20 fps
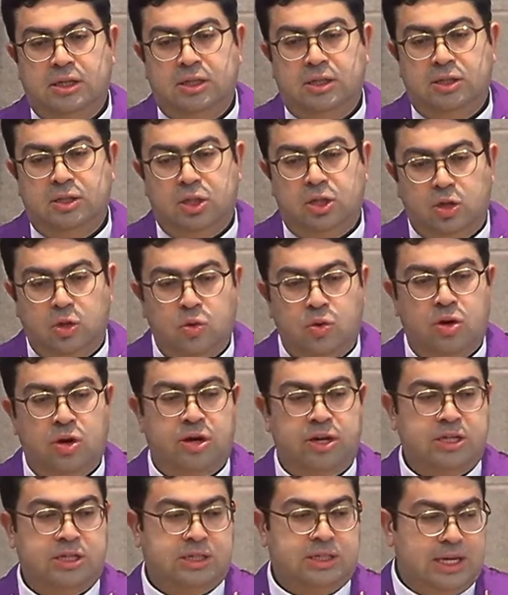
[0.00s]
The
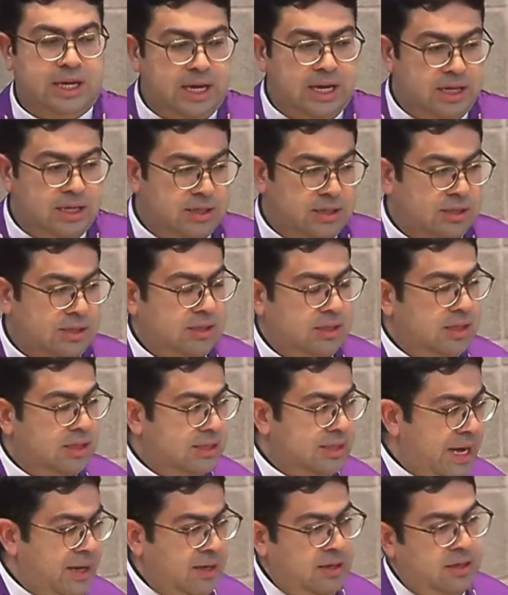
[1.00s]
Eucharist is the
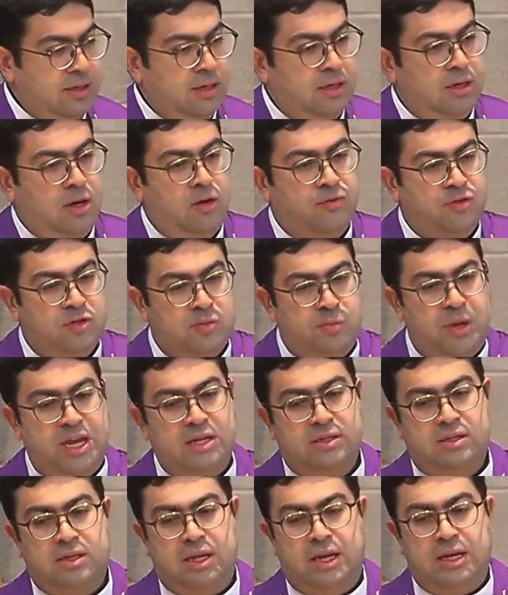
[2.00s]
center of
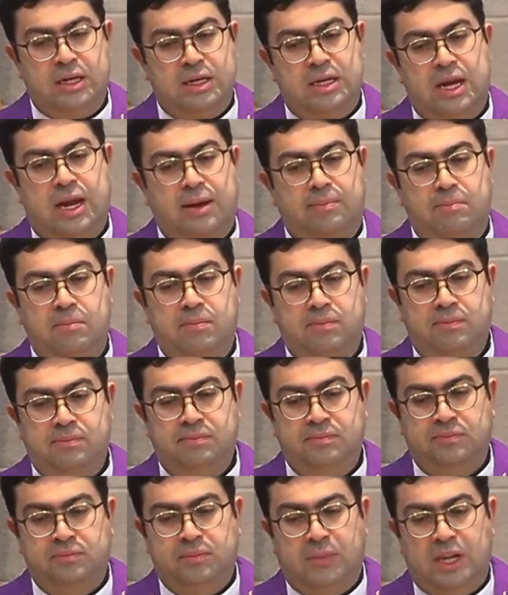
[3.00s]
space and time.
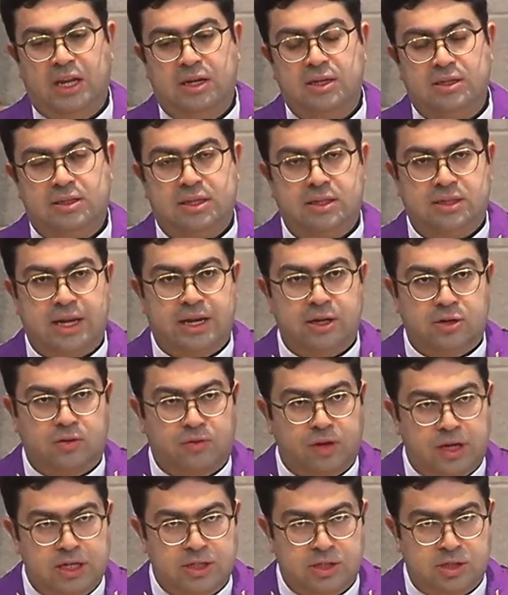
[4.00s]
It is the center of
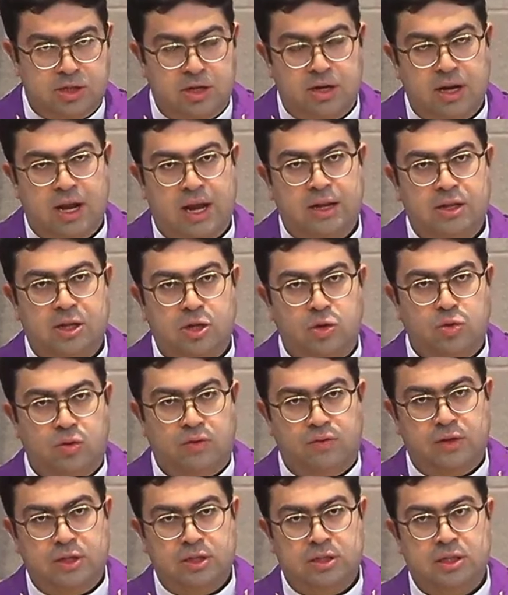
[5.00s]
history and the
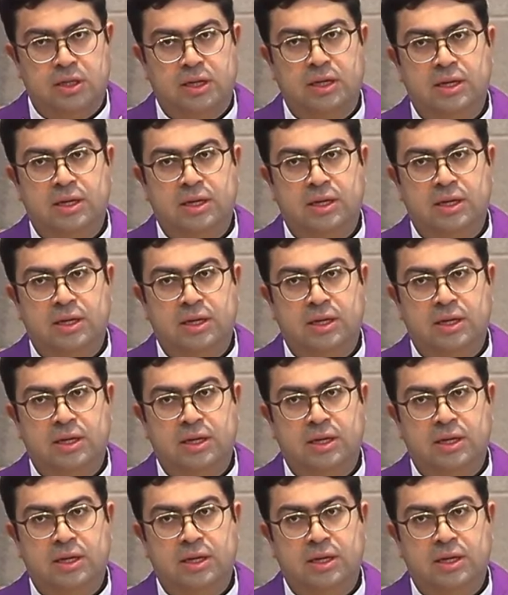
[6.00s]
universe.